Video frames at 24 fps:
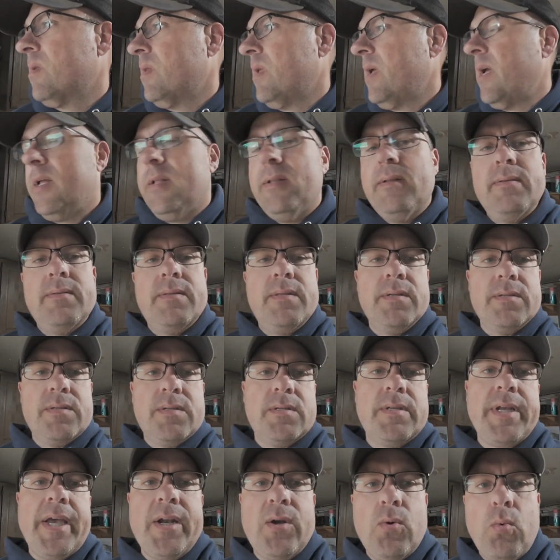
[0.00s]
And the
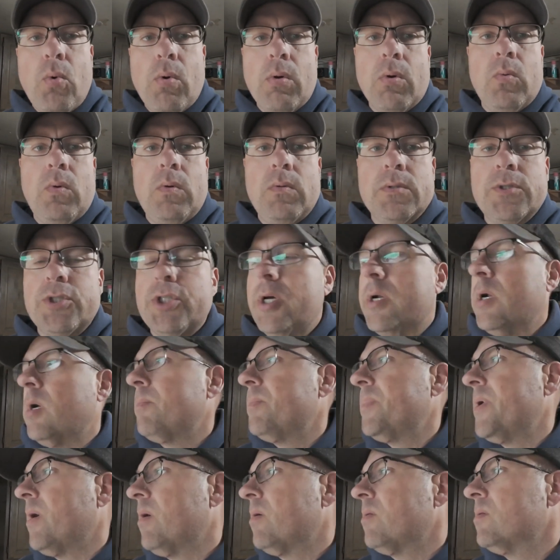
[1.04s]
state of war won't shut
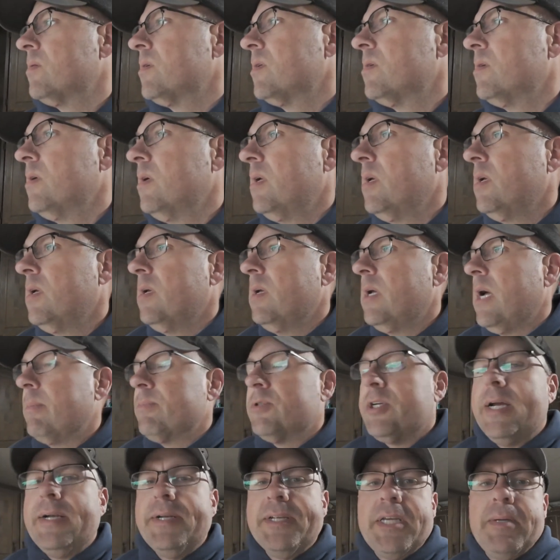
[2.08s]
up now. I'm
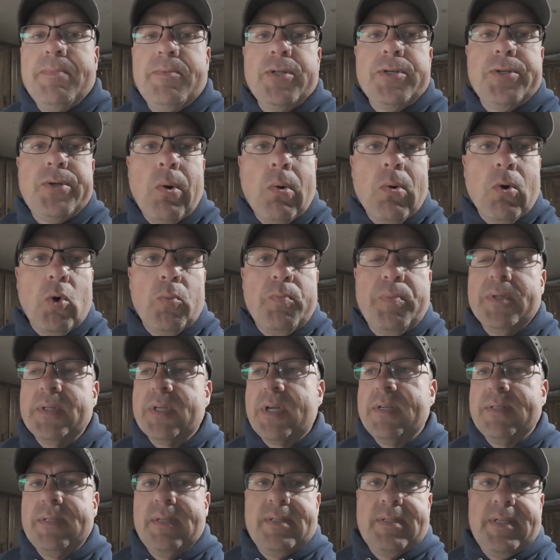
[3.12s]
trying to keep the door open
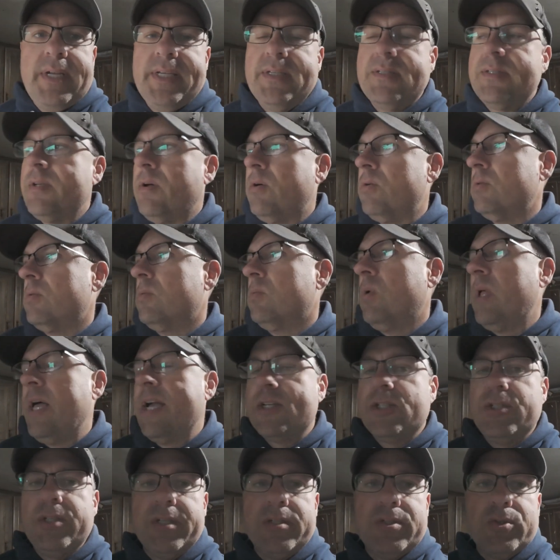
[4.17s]
because it's nice out. Well,
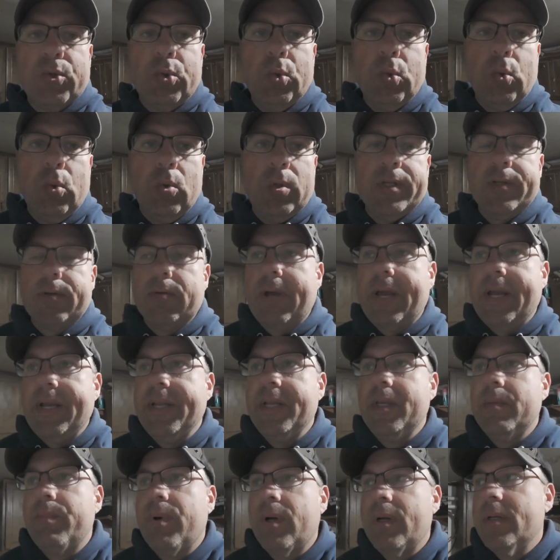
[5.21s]
actually, it's cool and
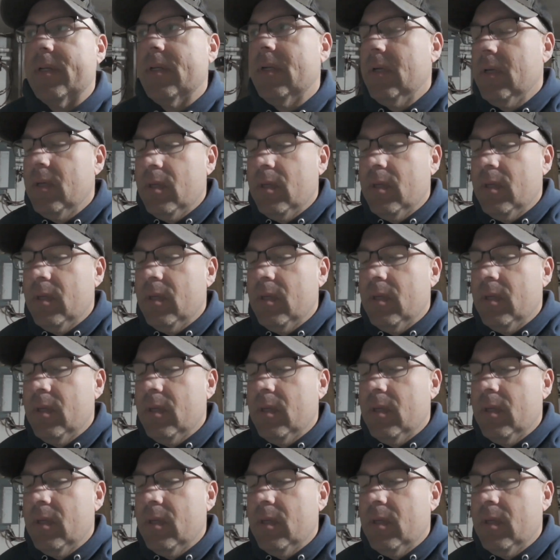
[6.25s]
rainy, but...